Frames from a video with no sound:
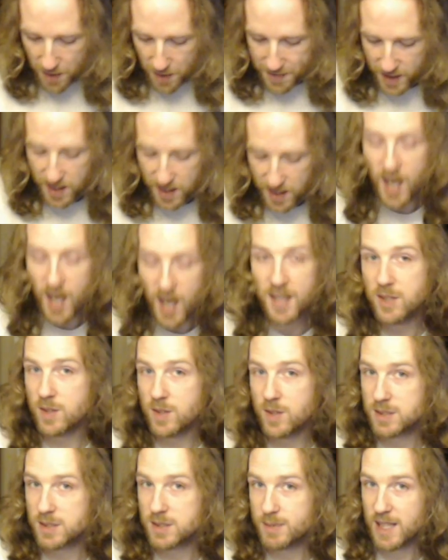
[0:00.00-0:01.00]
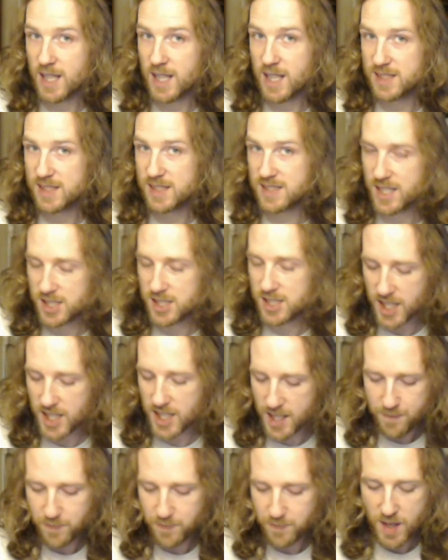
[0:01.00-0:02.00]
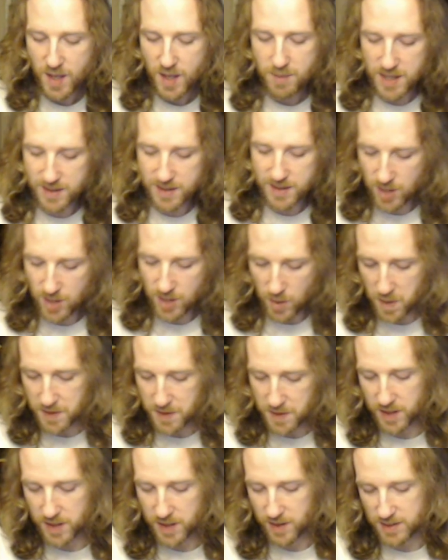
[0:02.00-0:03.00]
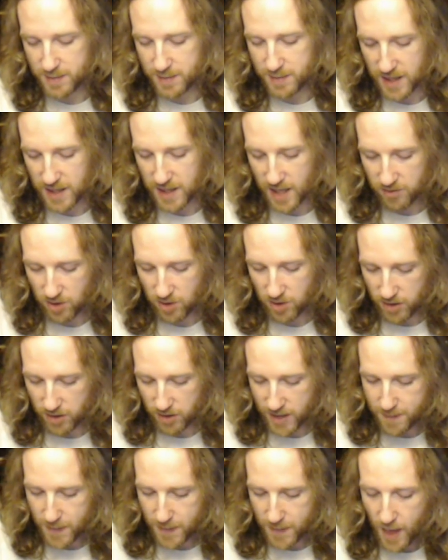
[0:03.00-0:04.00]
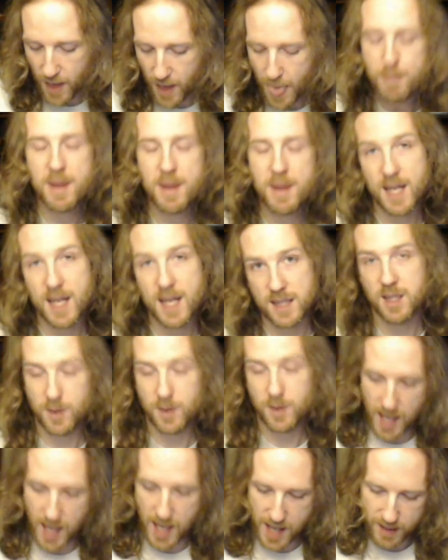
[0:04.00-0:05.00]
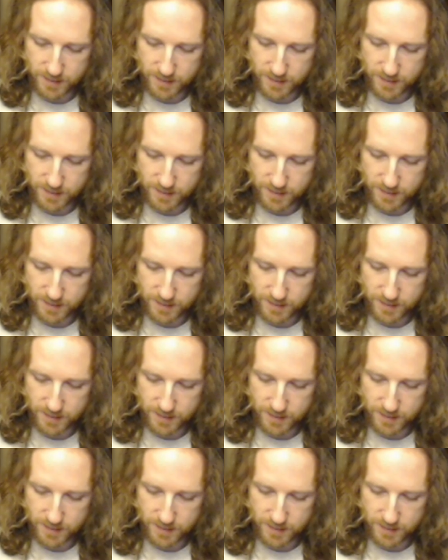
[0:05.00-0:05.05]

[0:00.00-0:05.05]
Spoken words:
that kind of looks a bit like Stitchy, but there's not one that looks a bit like Rory. But that's okay.